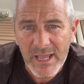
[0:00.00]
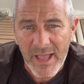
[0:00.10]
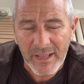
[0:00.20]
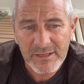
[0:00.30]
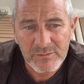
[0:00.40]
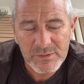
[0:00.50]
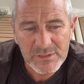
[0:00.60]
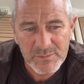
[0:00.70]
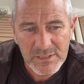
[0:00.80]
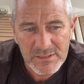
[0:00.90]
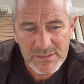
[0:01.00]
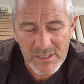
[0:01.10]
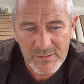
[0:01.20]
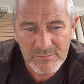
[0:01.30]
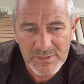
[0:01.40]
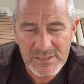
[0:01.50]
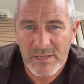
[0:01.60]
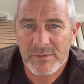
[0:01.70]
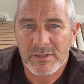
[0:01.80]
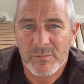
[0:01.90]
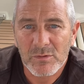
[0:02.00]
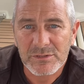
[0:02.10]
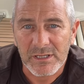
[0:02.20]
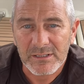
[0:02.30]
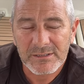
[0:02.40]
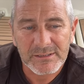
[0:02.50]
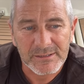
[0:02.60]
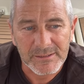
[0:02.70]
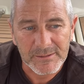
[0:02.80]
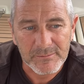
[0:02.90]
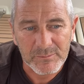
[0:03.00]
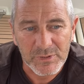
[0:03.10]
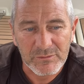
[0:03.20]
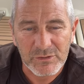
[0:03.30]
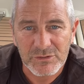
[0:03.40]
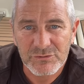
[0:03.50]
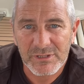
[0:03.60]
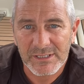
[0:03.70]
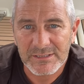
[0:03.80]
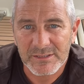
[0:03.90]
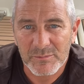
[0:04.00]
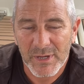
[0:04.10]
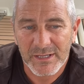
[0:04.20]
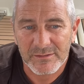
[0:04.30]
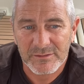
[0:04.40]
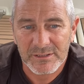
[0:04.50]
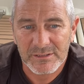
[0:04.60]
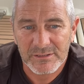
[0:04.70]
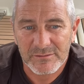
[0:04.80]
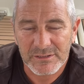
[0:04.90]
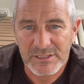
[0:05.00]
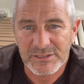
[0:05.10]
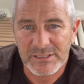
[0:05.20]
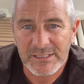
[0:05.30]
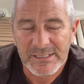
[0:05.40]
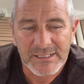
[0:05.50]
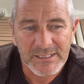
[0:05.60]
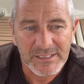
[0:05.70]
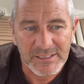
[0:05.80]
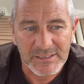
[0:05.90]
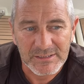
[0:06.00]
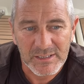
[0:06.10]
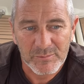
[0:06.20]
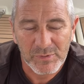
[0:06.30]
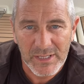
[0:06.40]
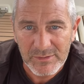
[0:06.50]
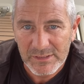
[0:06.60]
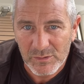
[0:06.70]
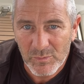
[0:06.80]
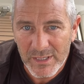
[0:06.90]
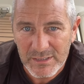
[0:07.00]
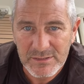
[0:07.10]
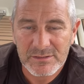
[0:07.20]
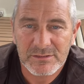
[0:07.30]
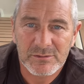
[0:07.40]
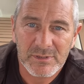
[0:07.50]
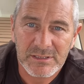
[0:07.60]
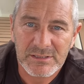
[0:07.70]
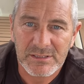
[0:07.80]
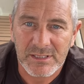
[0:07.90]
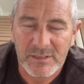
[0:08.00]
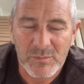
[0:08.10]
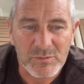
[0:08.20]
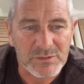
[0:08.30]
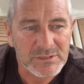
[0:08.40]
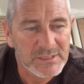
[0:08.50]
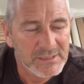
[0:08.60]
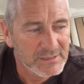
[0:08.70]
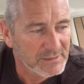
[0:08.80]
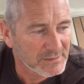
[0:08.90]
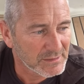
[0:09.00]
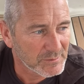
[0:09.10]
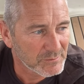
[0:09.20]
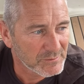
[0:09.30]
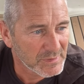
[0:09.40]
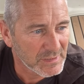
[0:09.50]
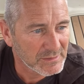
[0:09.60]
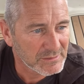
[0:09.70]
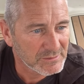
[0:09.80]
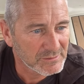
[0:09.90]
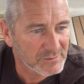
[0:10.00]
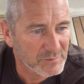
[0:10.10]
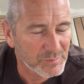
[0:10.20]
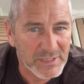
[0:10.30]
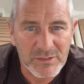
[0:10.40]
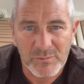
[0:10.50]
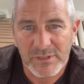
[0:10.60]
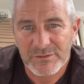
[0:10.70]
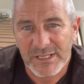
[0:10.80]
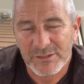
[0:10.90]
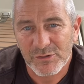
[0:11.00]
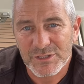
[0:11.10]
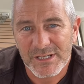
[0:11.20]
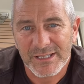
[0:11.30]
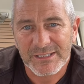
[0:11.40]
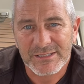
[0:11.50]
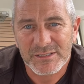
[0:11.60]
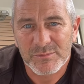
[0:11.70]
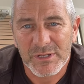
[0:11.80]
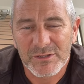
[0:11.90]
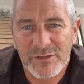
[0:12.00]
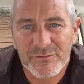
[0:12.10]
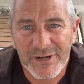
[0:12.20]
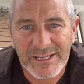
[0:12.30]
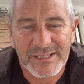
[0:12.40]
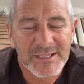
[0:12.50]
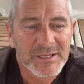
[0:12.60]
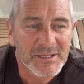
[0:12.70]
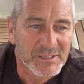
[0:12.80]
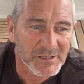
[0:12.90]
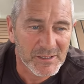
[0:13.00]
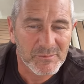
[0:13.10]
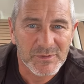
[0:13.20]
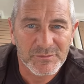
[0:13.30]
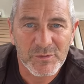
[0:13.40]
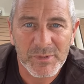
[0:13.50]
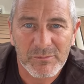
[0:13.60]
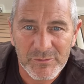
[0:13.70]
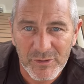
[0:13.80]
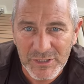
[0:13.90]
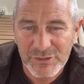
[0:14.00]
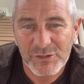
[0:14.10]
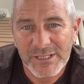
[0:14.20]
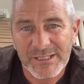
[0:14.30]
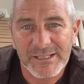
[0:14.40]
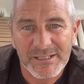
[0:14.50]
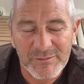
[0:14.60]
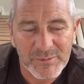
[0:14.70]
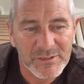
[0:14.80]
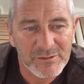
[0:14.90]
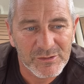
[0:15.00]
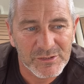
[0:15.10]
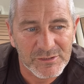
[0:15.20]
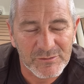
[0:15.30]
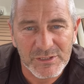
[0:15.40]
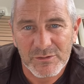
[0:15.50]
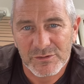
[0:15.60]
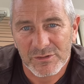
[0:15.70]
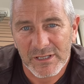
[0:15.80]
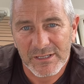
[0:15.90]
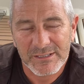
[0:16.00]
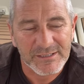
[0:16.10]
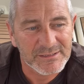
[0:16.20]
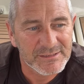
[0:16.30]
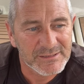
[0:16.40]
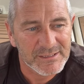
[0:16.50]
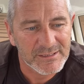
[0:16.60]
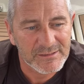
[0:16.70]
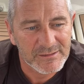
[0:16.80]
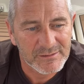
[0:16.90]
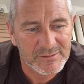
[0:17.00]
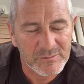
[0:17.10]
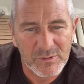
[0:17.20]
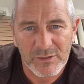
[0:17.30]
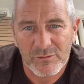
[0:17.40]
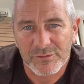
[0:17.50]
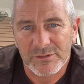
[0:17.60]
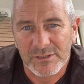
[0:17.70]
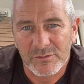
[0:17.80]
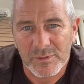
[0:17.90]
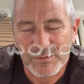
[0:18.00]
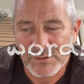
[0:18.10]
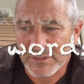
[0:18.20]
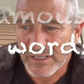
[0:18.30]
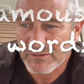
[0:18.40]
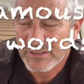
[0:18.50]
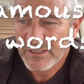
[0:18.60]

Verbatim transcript: hack, which means disabling the motor, but you've got to drill into the back of the dishy and pull out the little wires to disconnect the motors. And on a brand new bit of technology like this, it's a bit nerve-wracking. A few people have already done it, and I've been looking at the videos online, and I'm quite confident I know what I'm doing now.